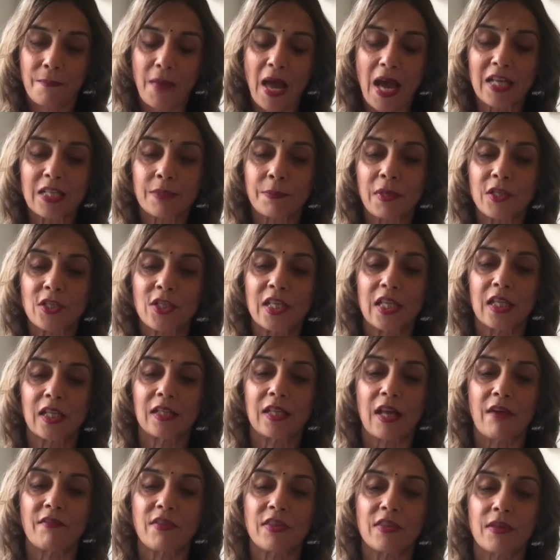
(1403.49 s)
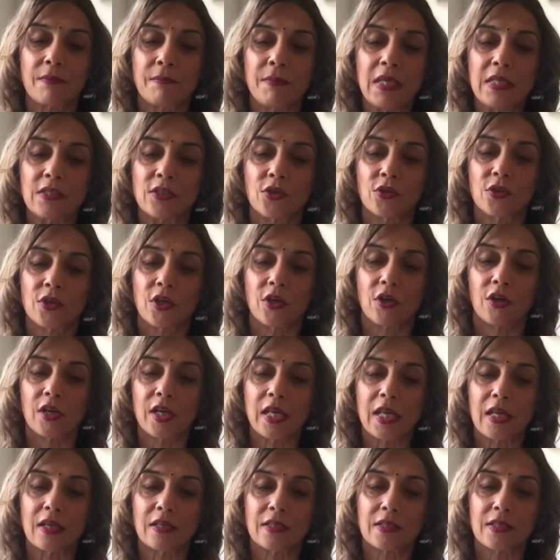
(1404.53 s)
Aspect to the 11th means good
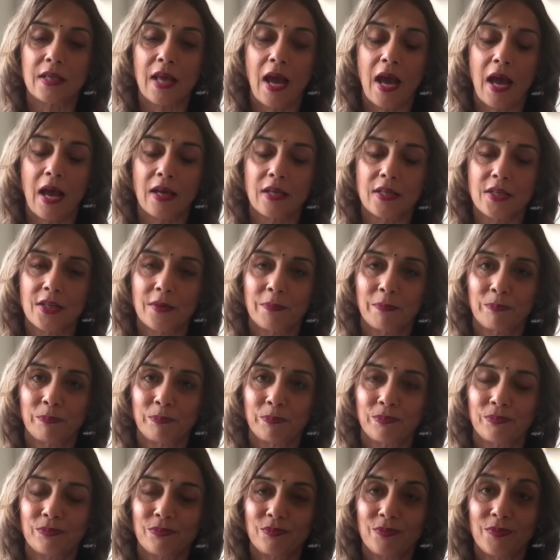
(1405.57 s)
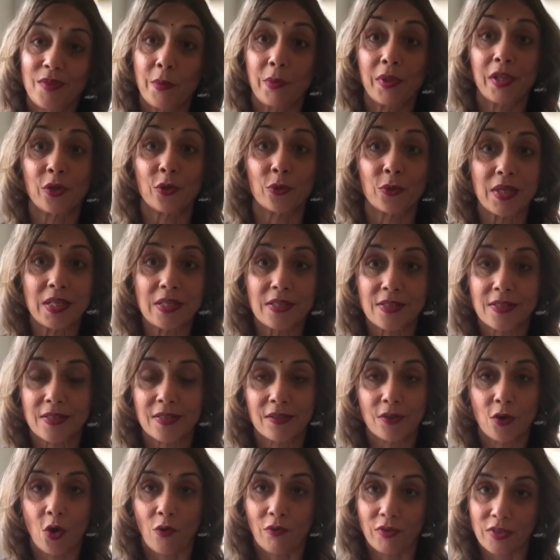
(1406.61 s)
earnings, and they will increase
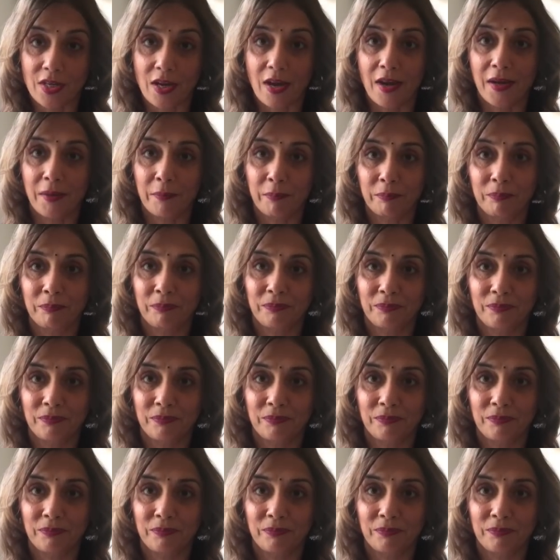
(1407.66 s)
over time.